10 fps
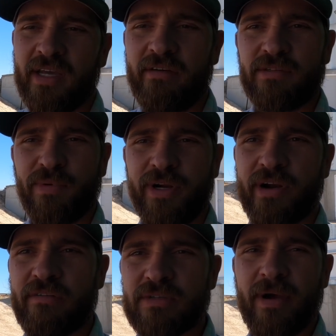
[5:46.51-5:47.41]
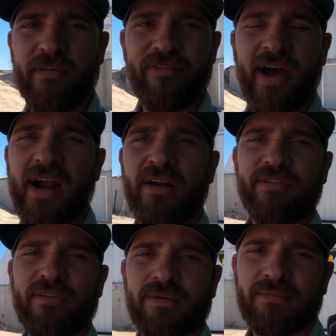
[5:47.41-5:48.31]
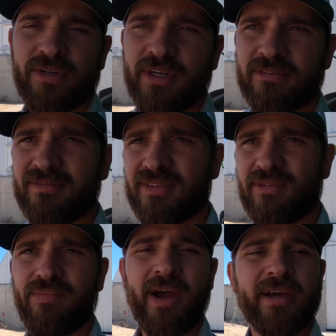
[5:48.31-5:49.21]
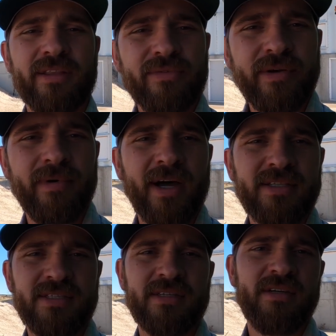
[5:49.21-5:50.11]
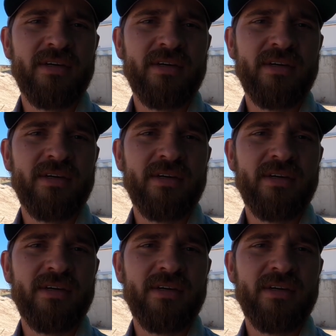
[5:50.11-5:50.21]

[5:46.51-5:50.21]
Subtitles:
He was pretty nervous about fire for a good, probably 3 months.